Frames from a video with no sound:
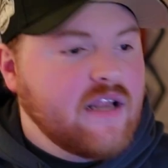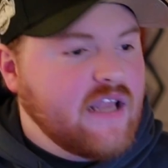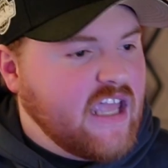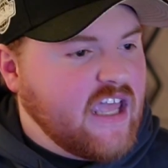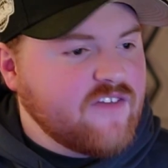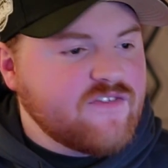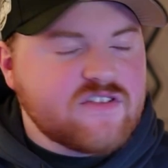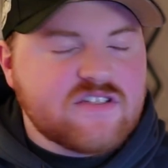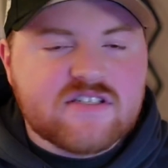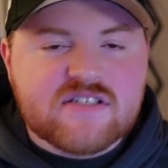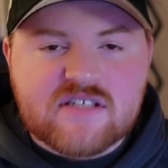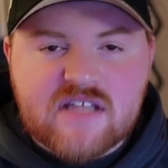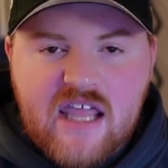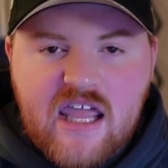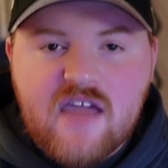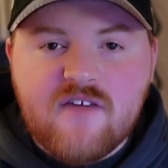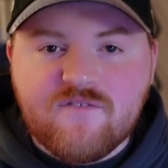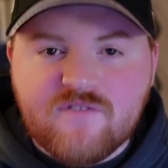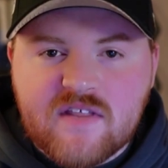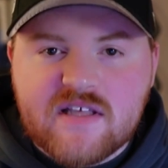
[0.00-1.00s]

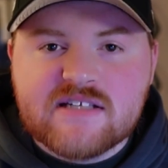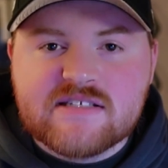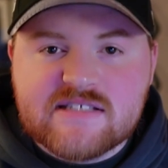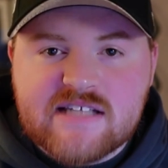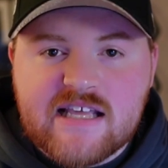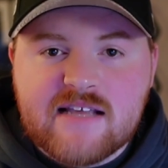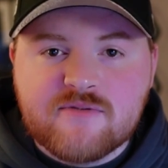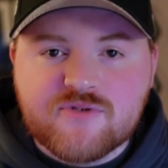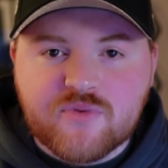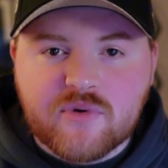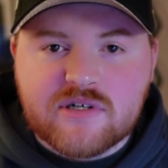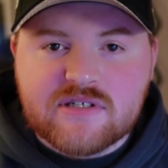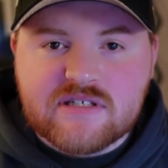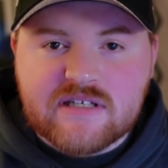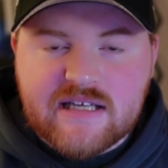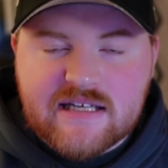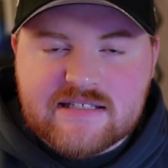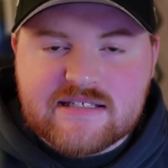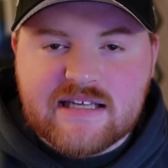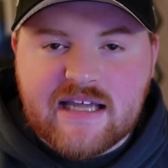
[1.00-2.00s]
If these teams were to
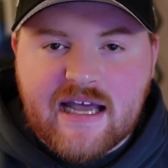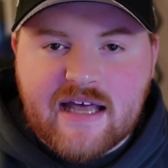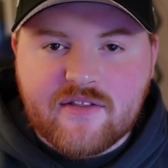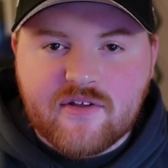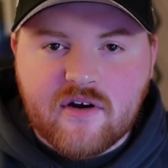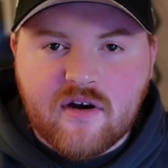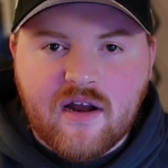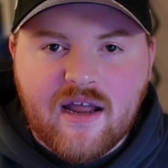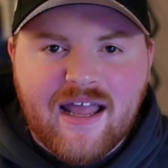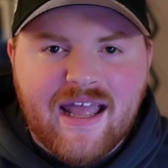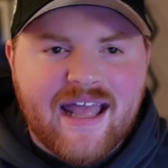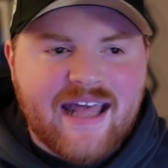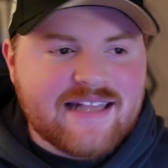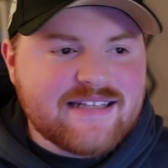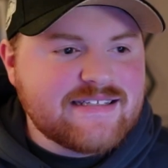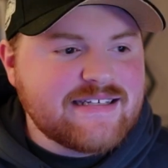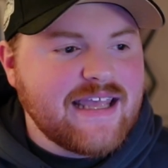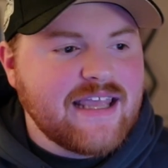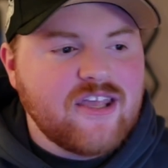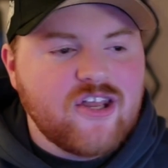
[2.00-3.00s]
get together
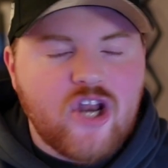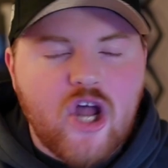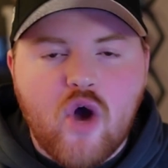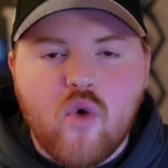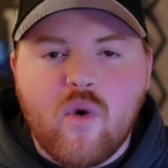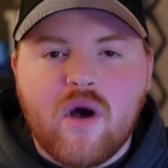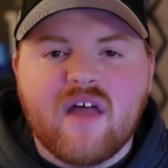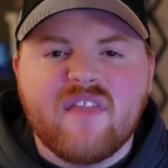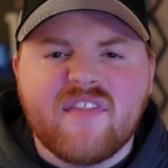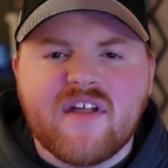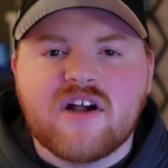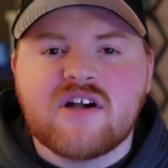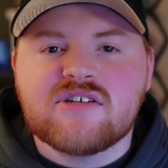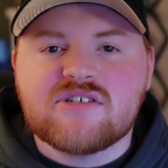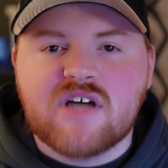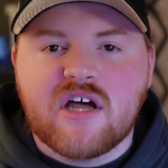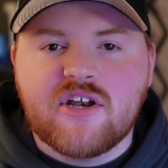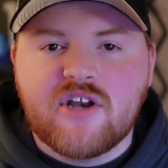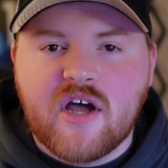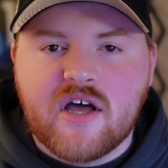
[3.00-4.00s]
and say, you know what,
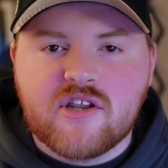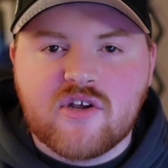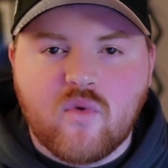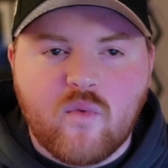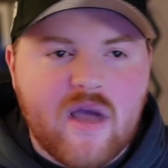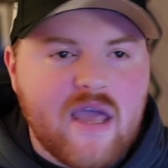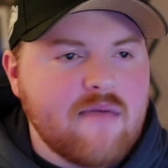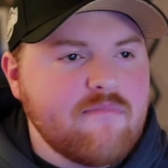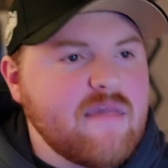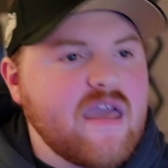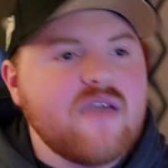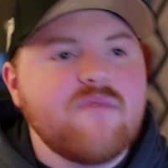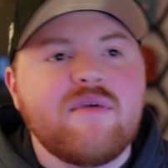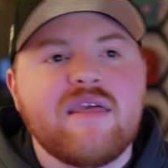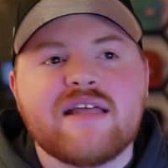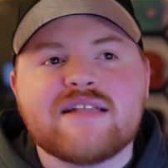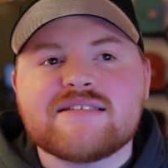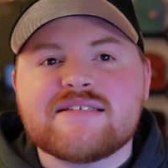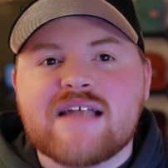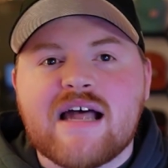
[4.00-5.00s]
there's another way.
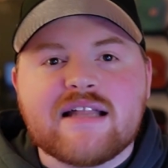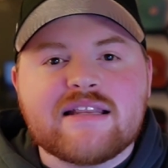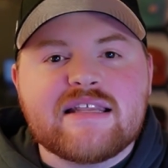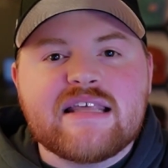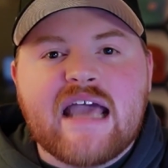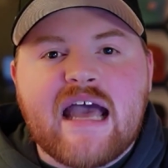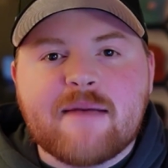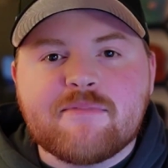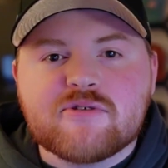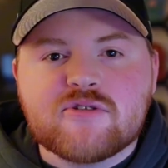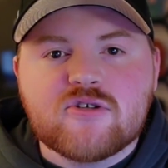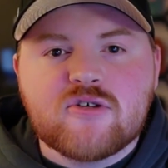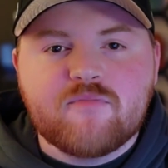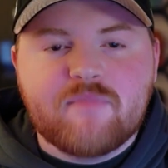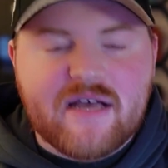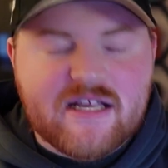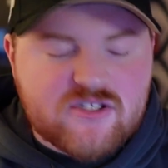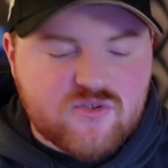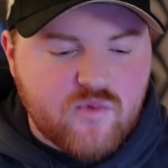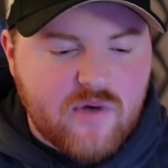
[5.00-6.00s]
Maybe it's not the absolute
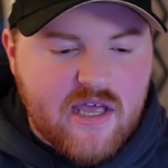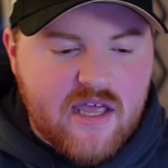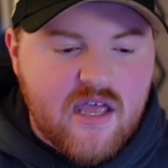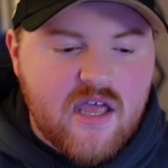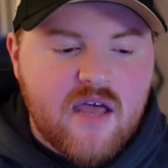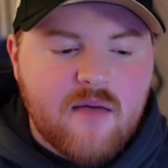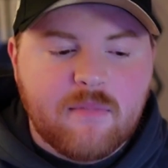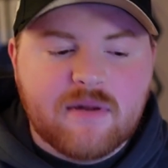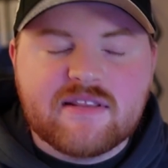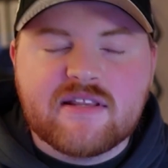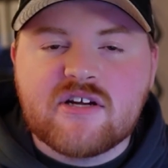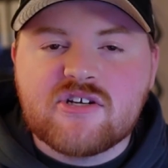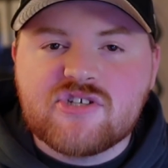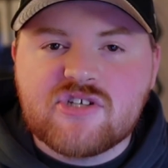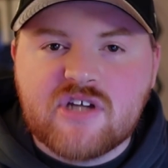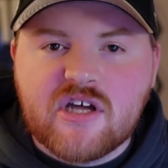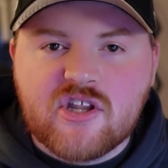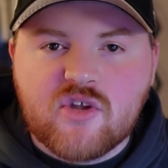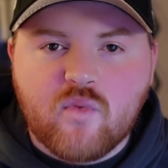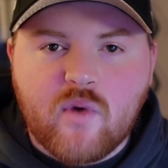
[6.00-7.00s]
best way, but there's
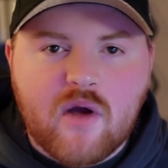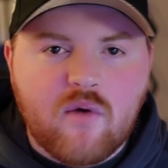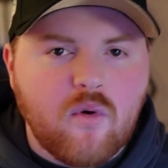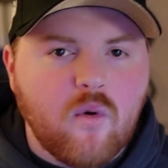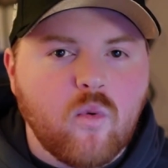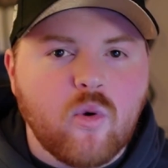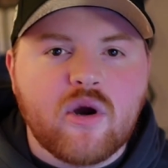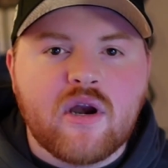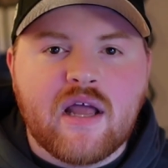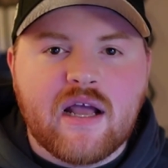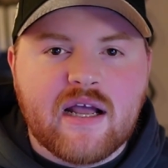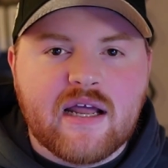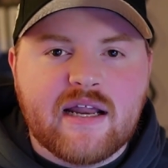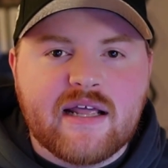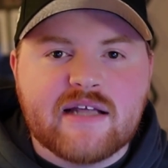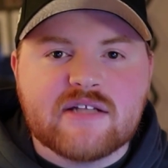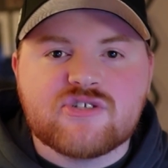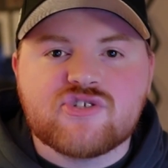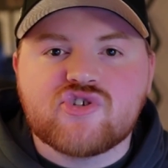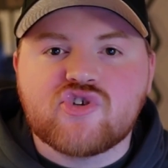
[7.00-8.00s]
another way where we're not going to
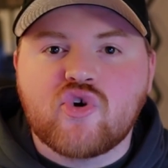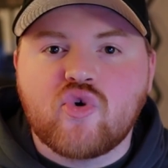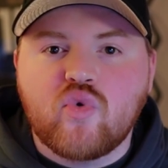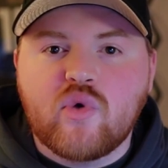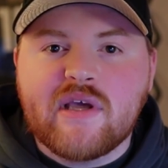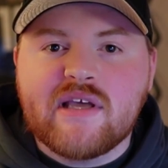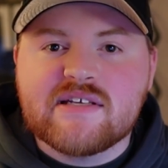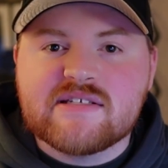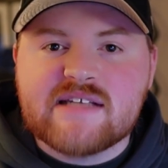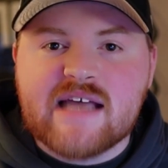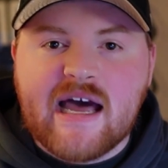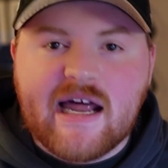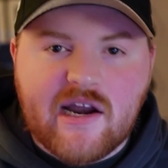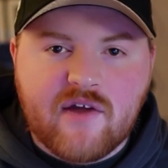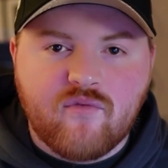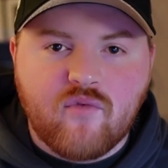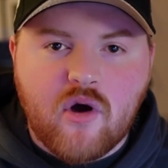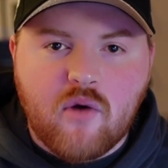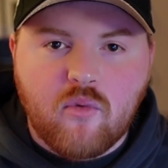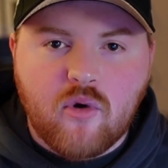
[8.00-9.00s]
get squeezed out
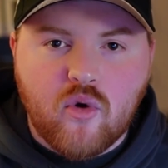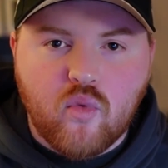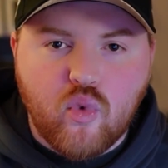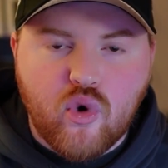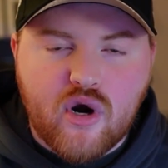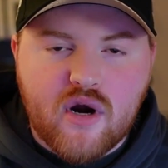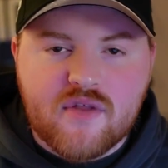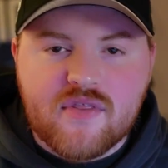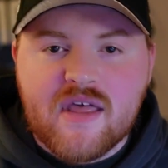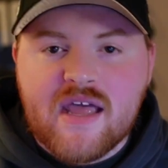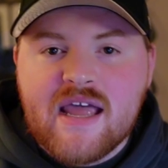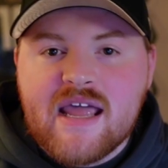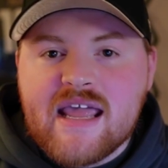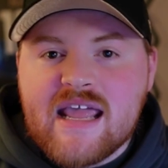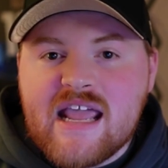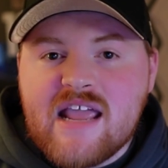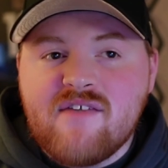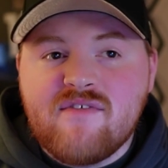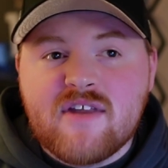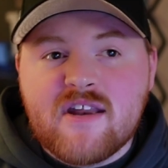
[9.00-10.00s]
of what we're worth.
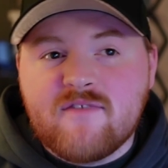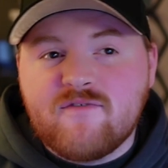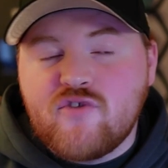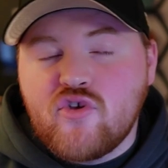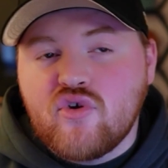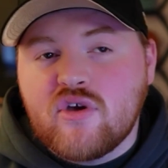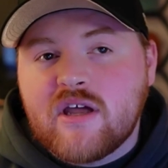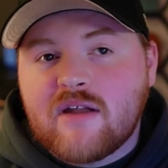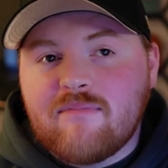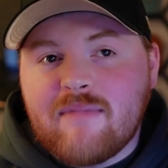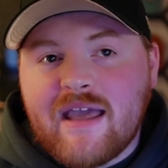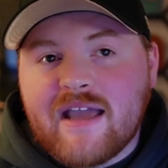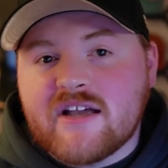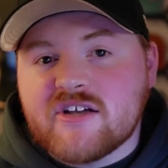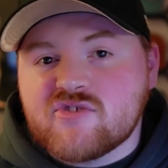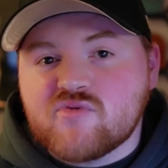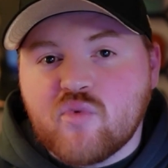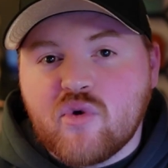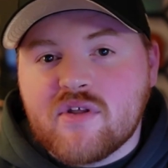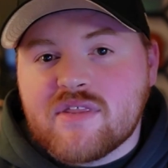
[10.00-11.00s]
Even if you could make
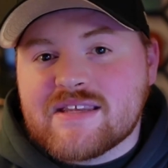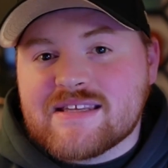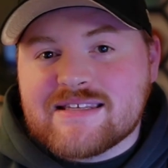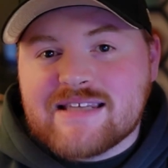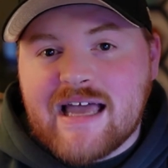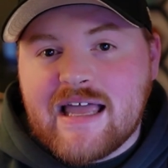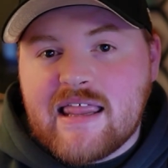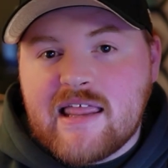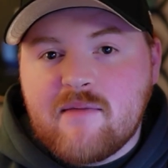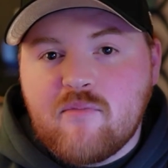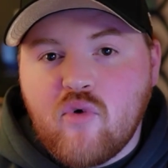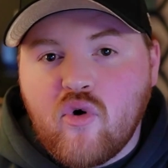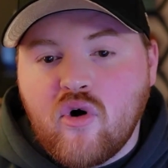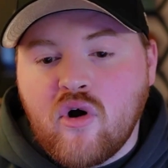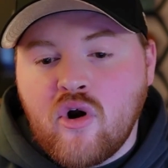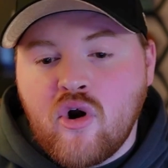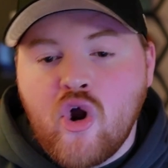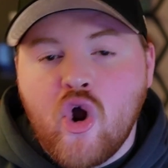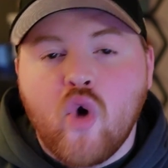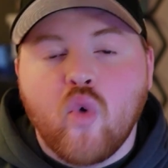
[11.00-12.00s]
us worth slightly
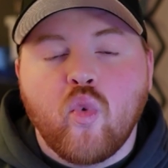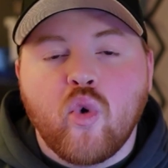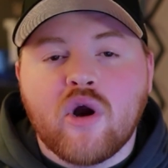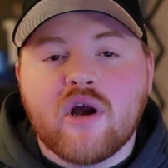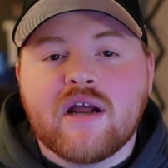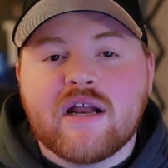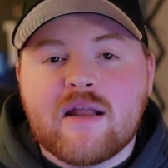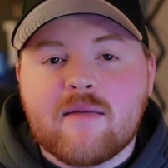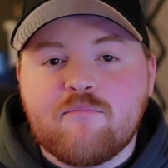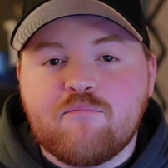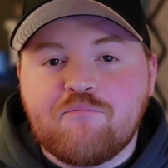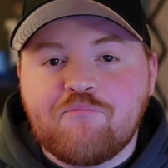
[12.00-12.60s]
more, we're going to